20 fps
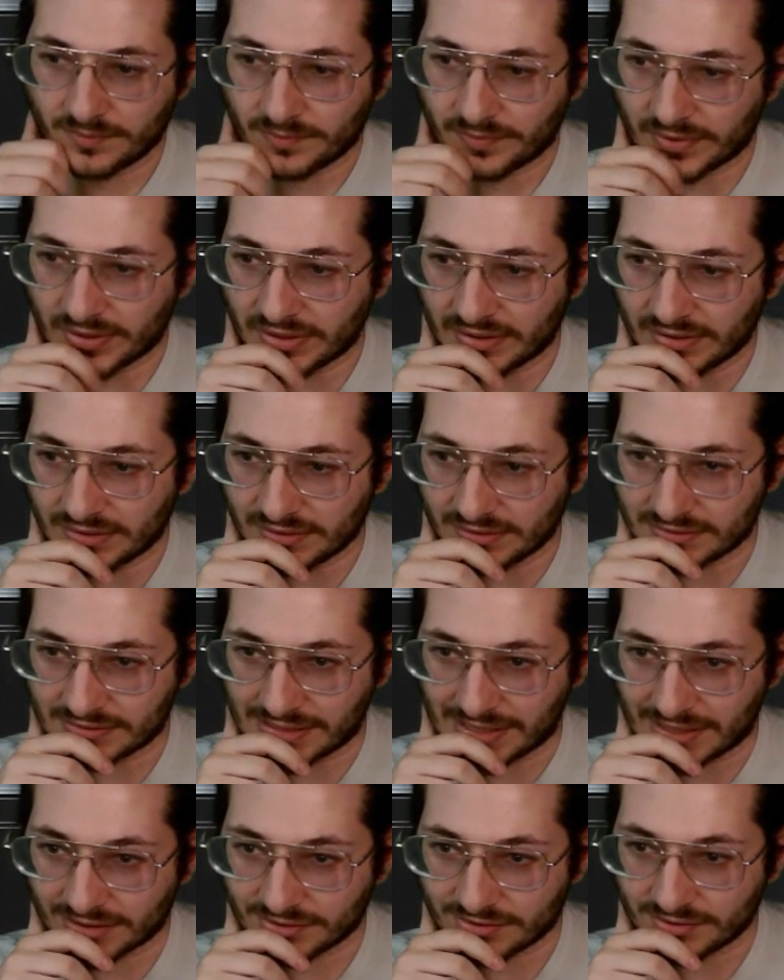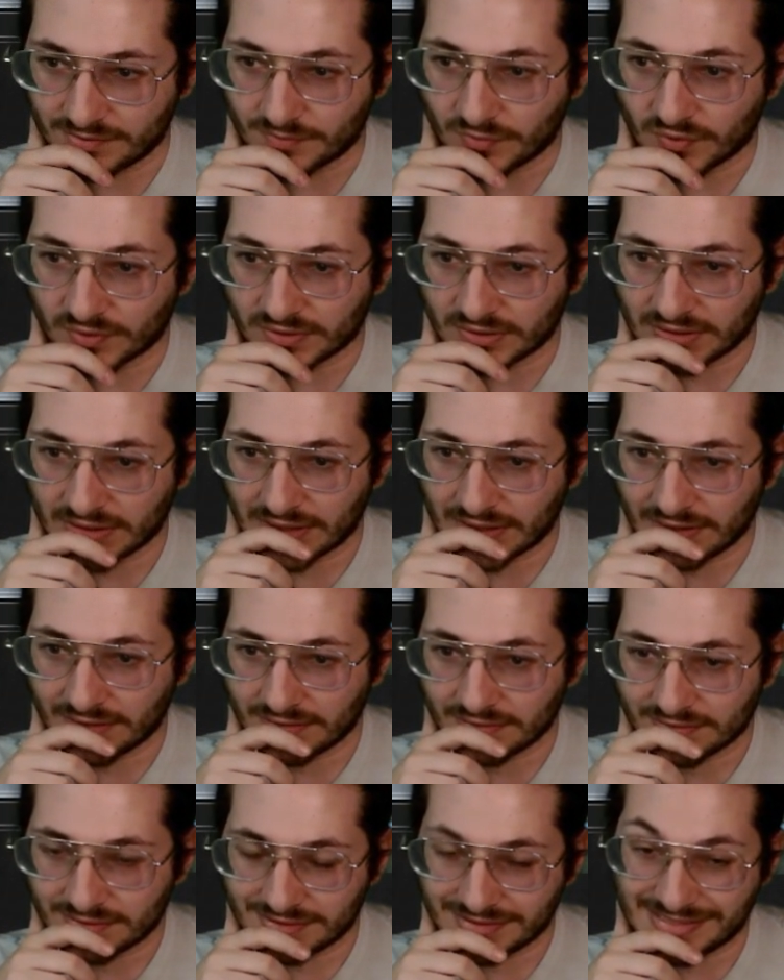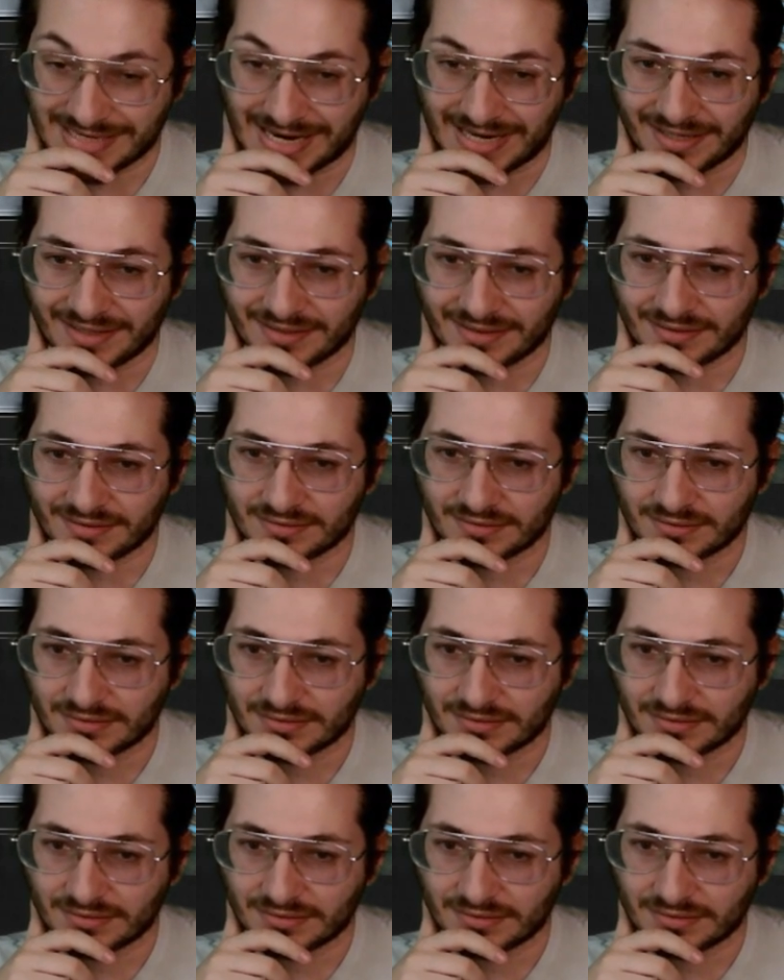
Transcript: but it's actually more than that. It's 10.